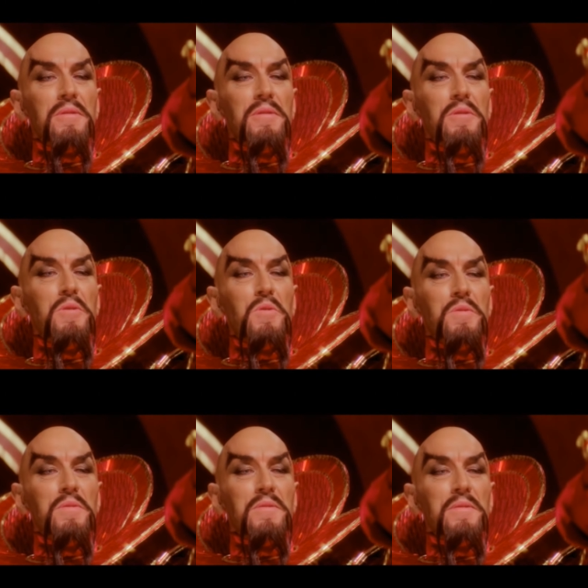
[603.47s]
You.
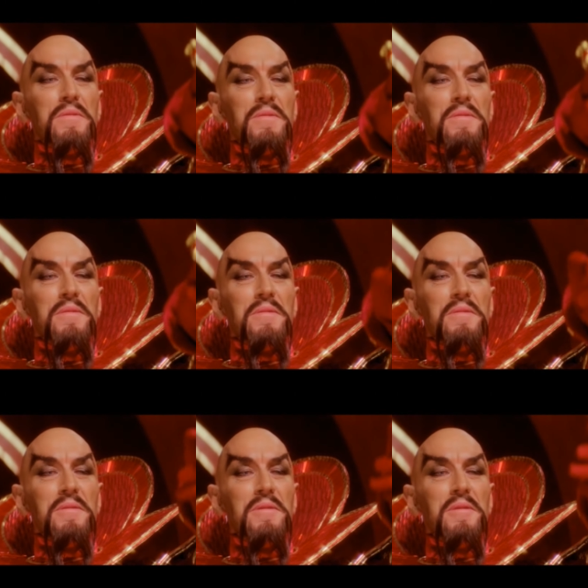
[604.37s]

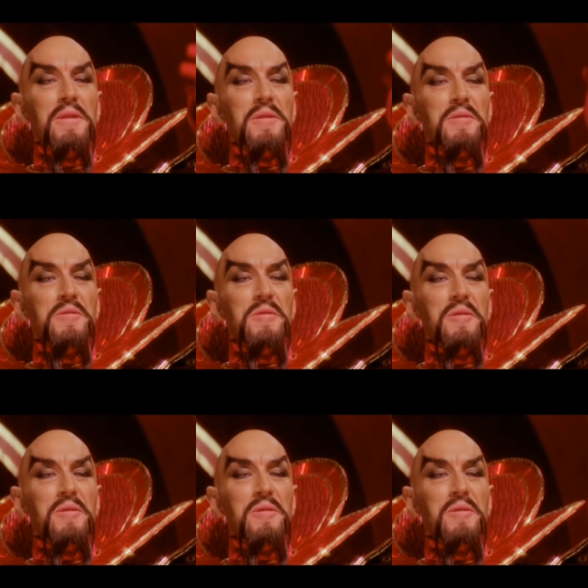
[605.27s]
Let us see